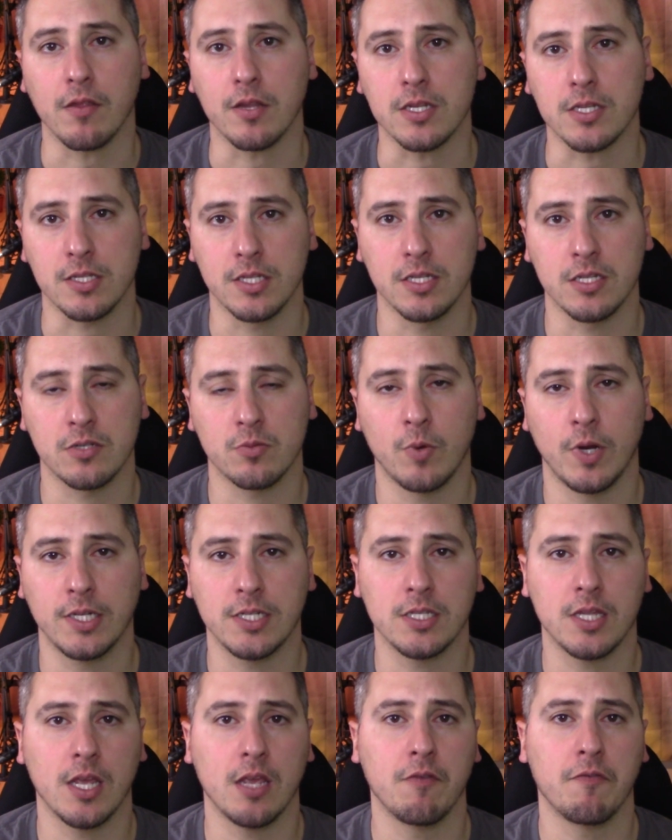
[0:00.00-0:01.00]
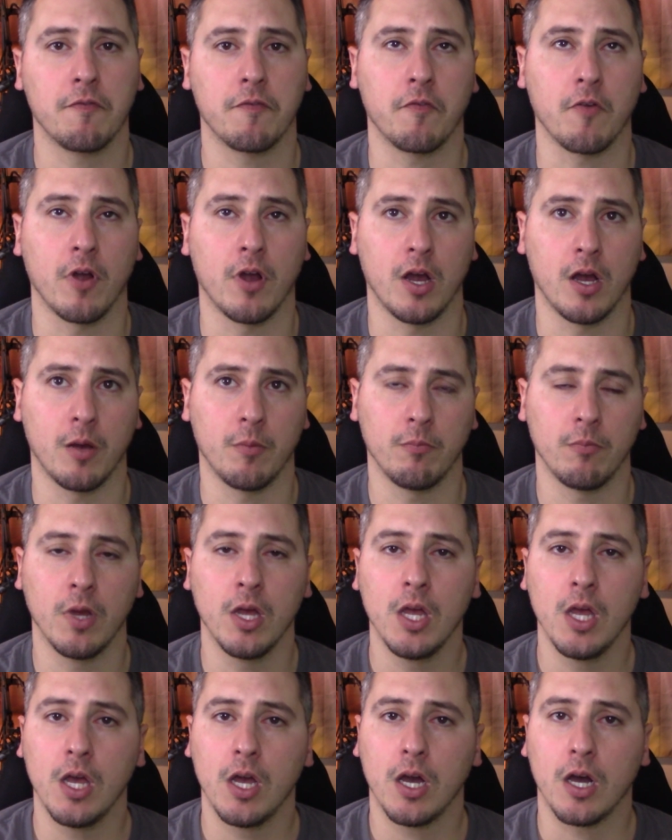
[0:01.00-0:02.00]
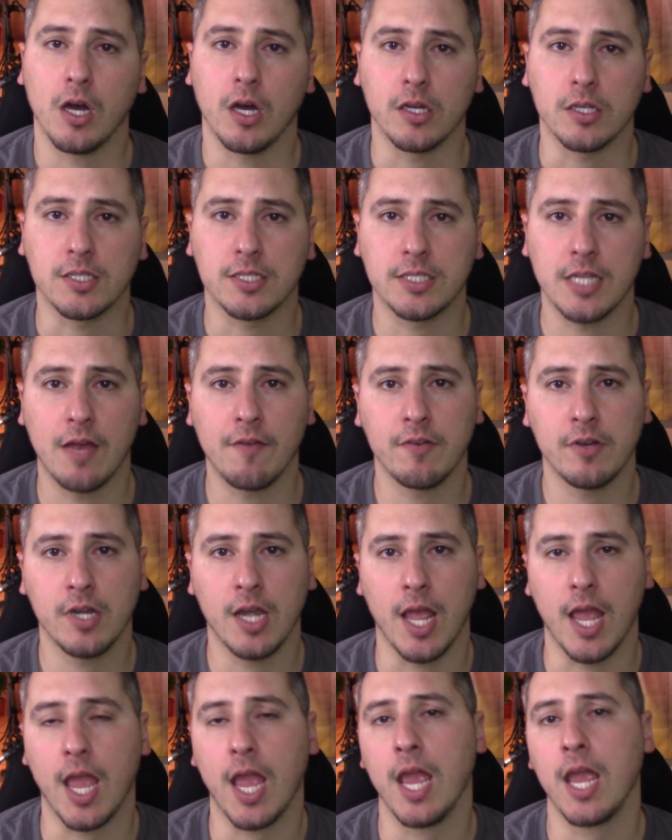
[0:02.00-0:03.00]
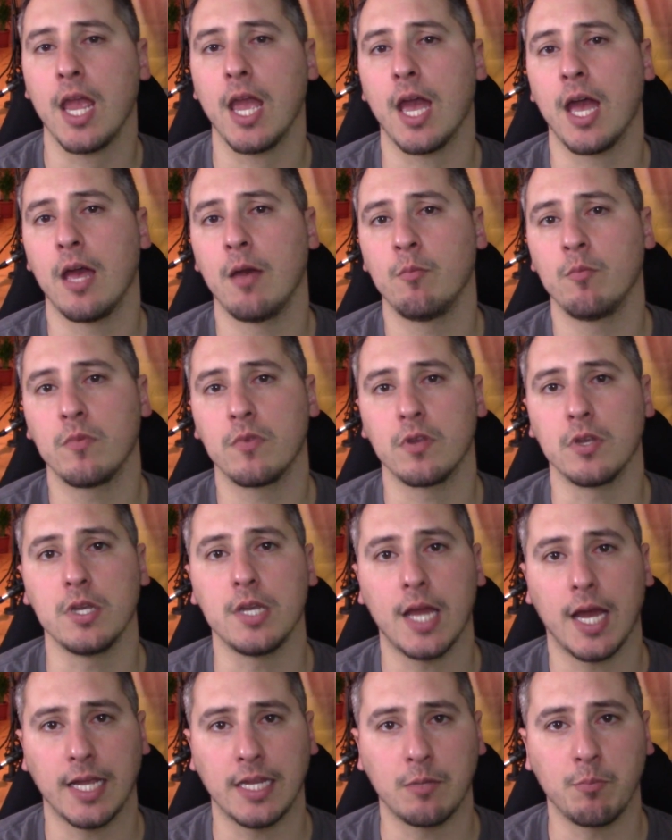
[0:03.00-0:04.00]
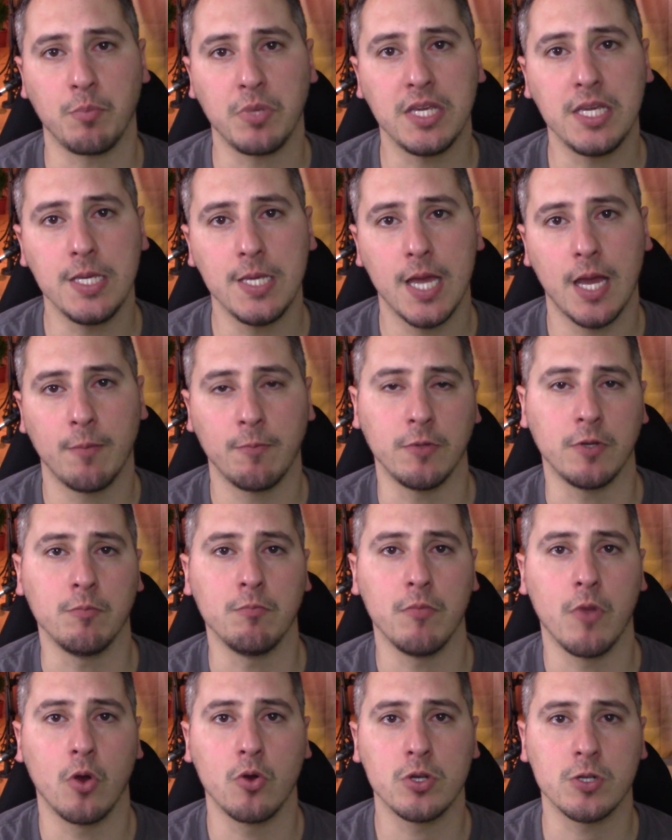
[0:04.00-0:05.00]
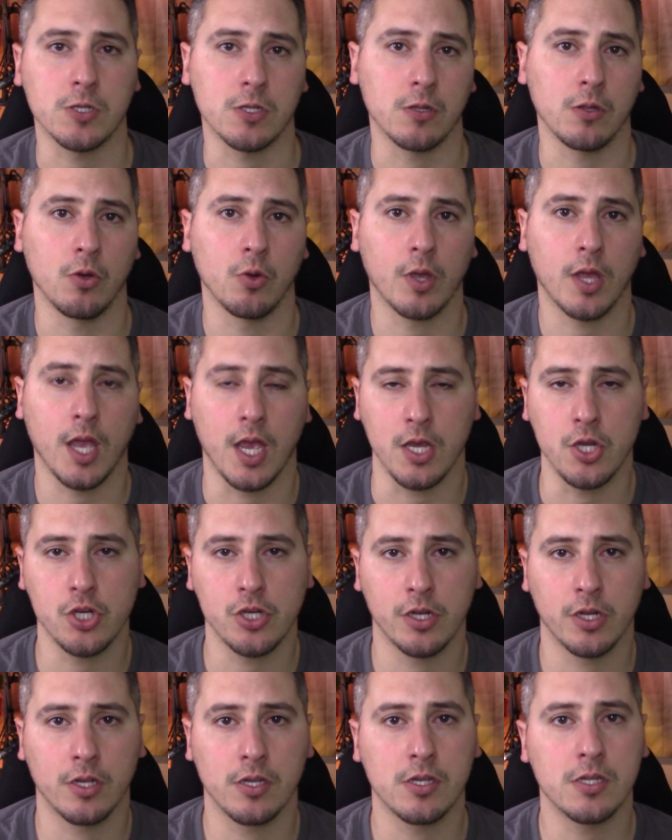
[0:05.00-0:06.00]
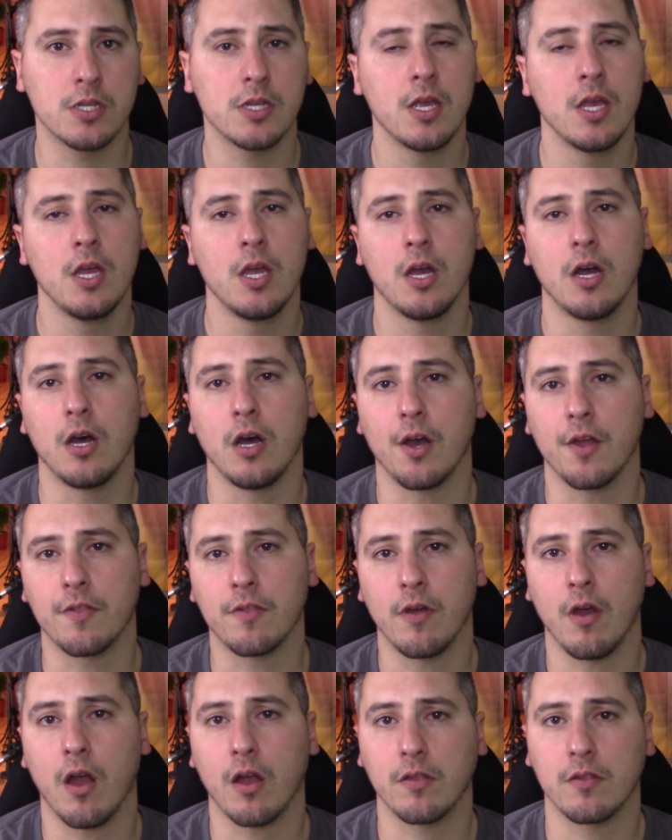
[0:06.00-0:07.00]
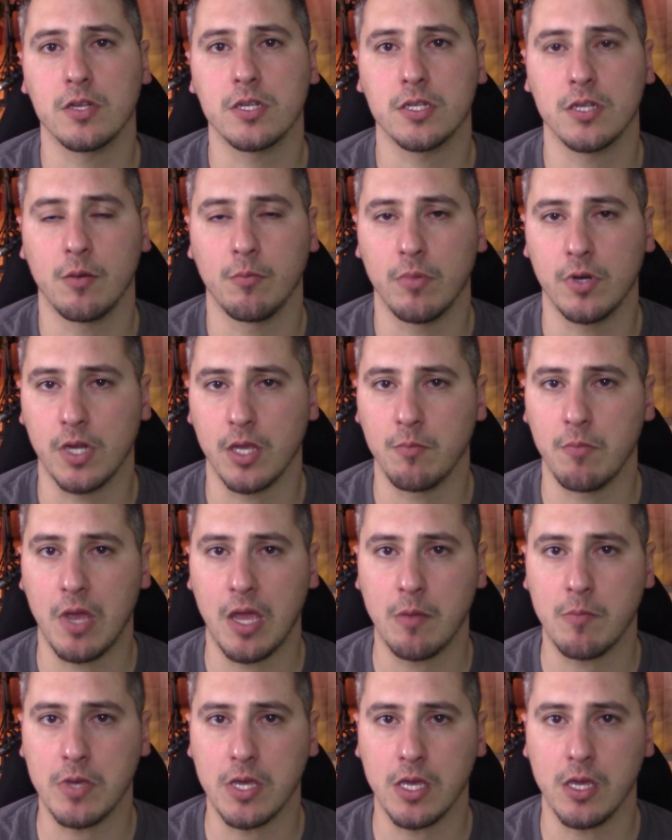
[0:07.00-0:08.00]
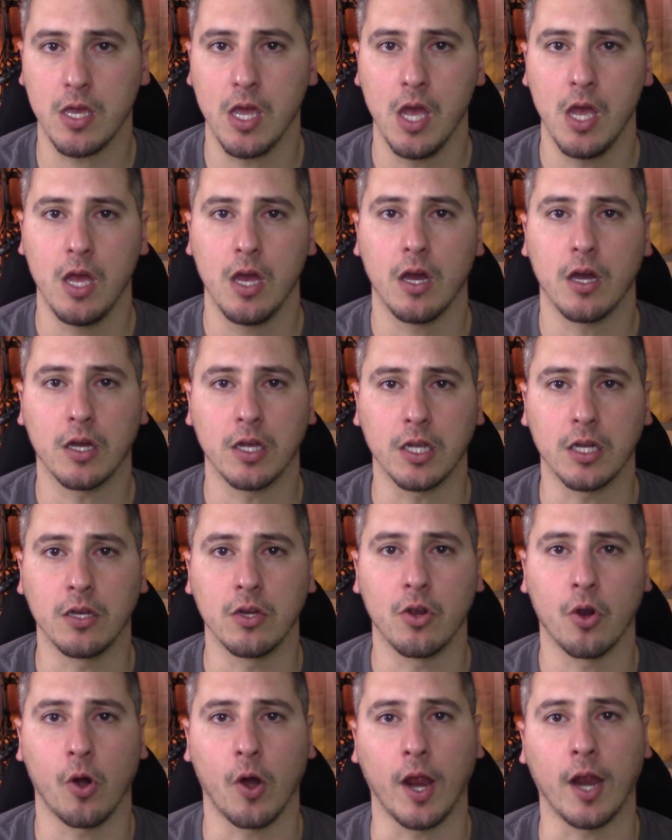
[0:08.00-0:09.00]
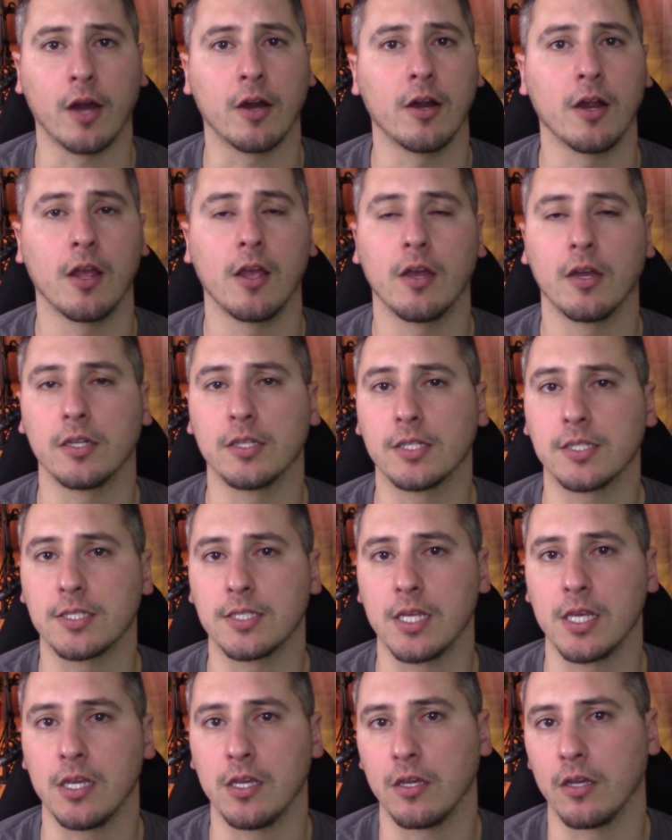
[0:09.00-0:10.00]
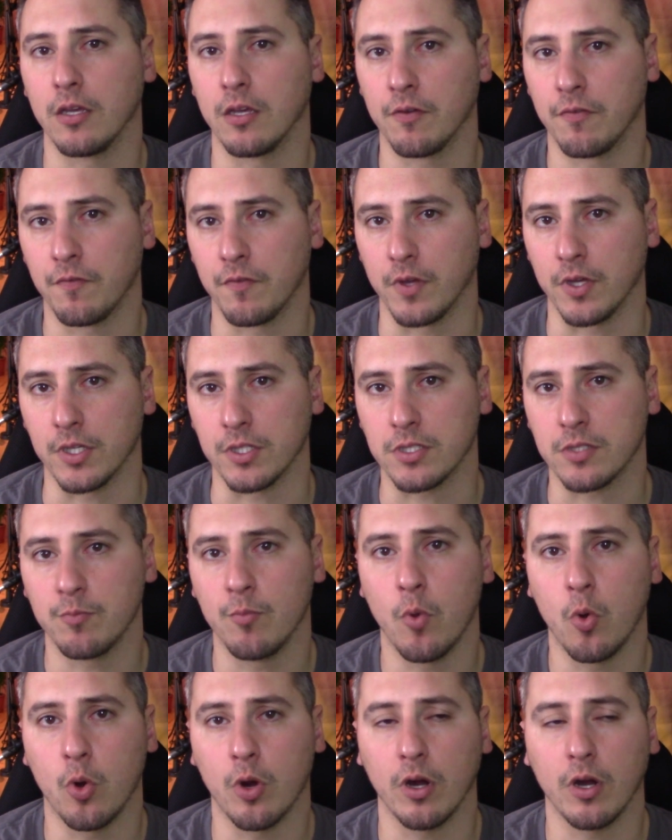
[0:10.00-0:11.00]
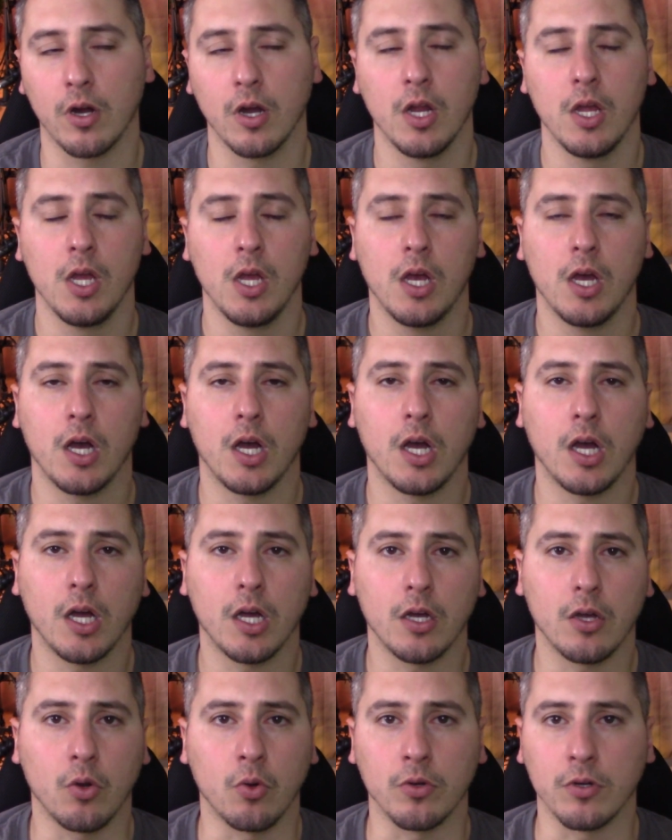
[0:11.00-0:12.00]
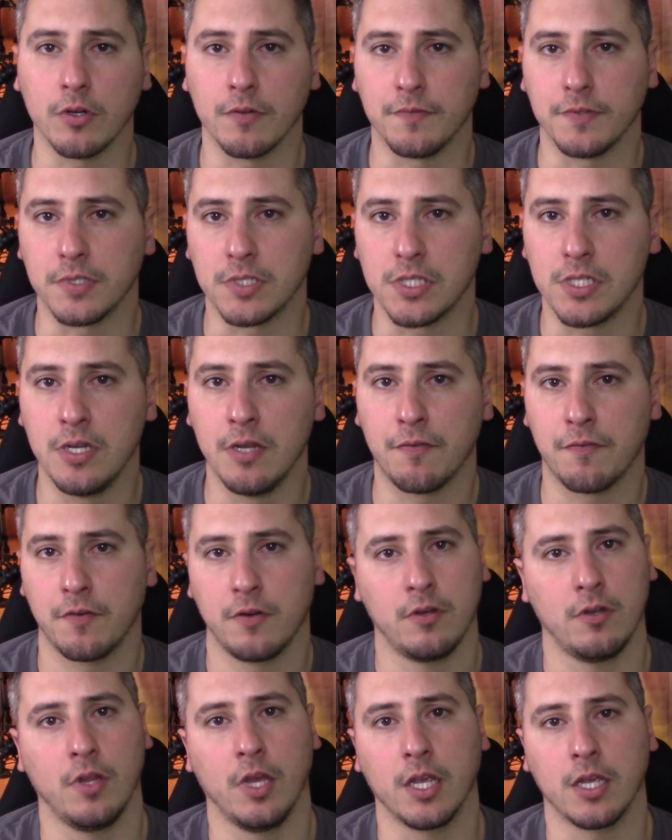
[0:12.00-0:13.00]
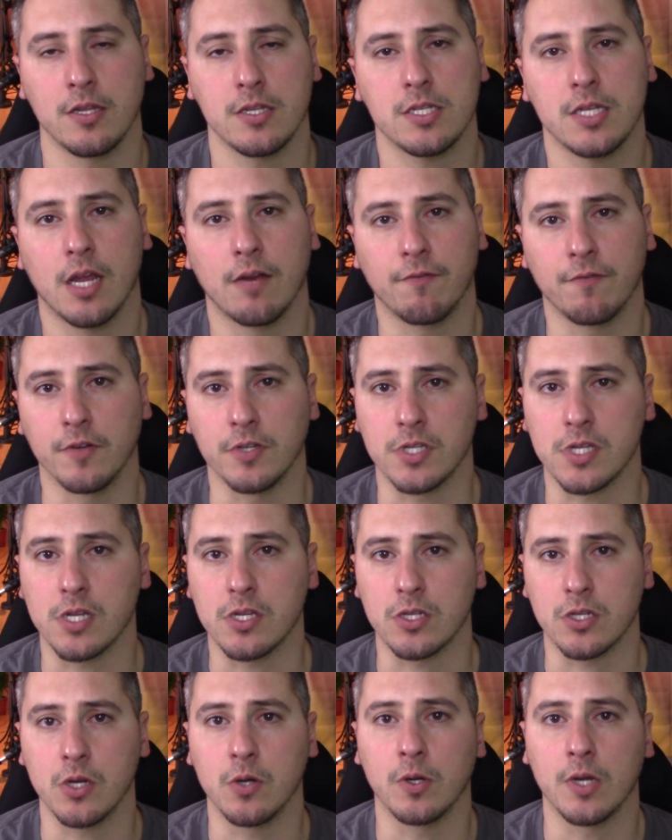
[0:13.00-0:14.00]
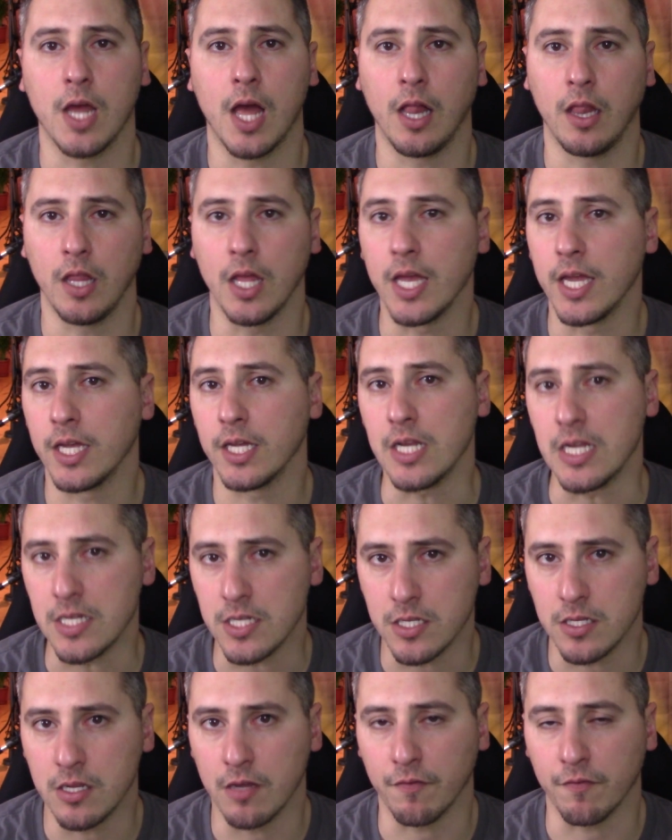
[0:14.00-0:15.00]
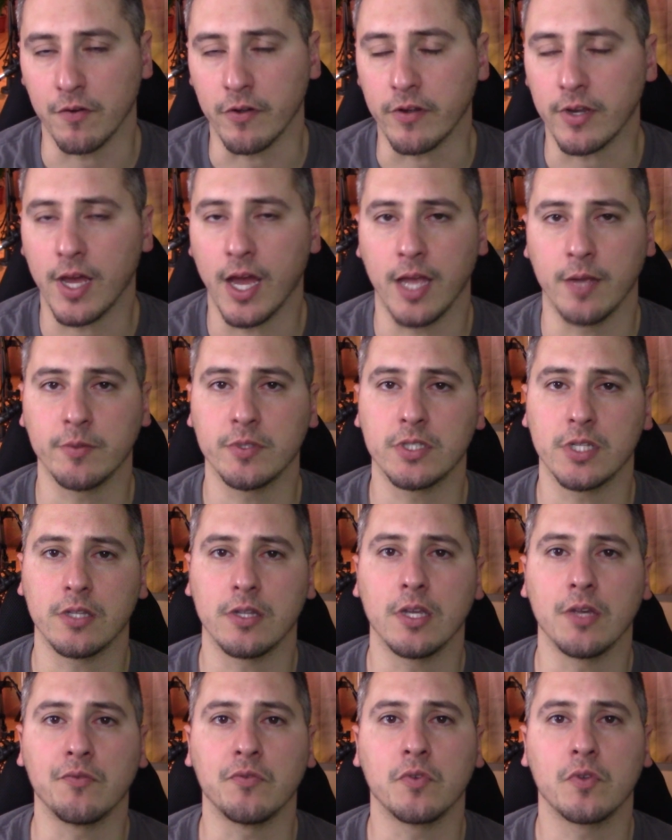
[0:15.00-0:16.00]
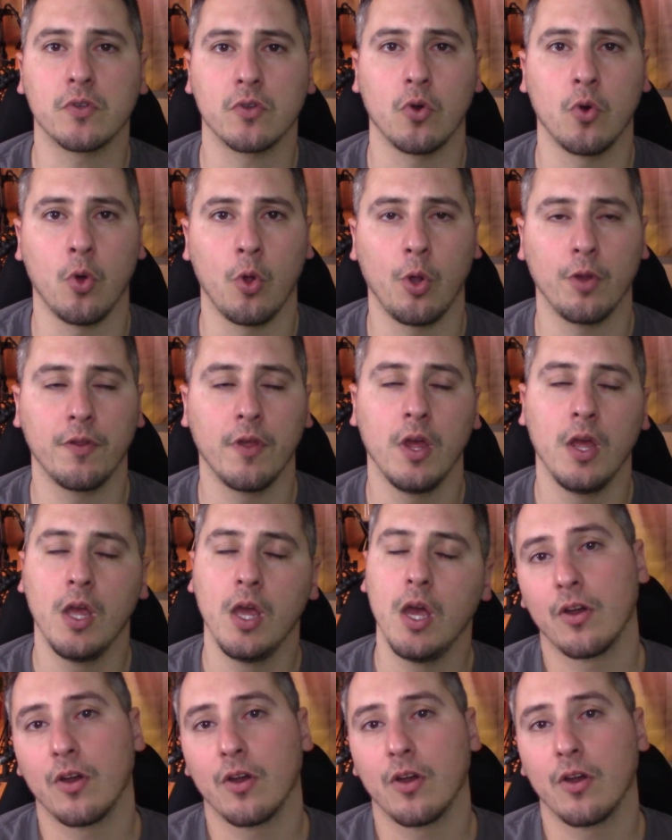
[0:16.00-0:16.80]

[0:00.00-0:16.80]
It's this Wednesday from 7 a.m. to 9 p.m. in most locations. Talk to somebody maybe in your area and see if it's more or if it's different. Like in San Francisco and L.A., it is different times that they've told.